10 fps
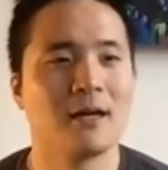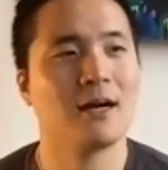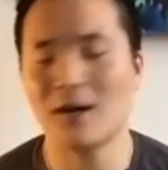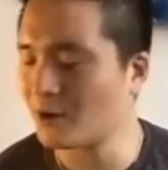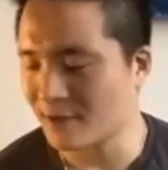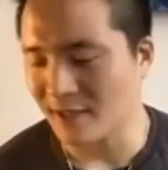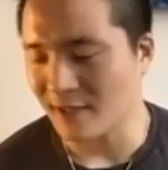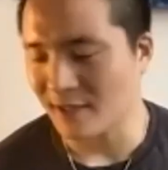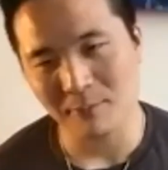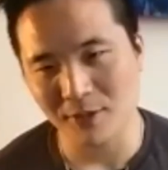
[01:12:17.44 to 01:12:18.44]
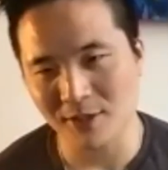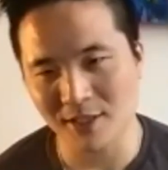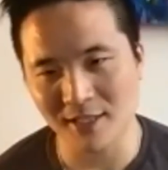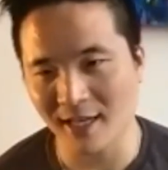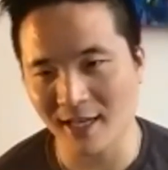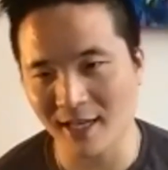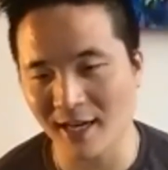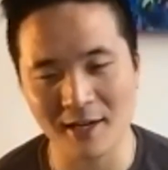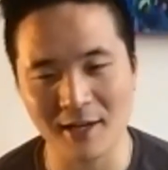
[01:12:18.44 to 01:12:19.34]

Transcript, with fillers: Oh, thank you, brother. I appreciate it. Yeah.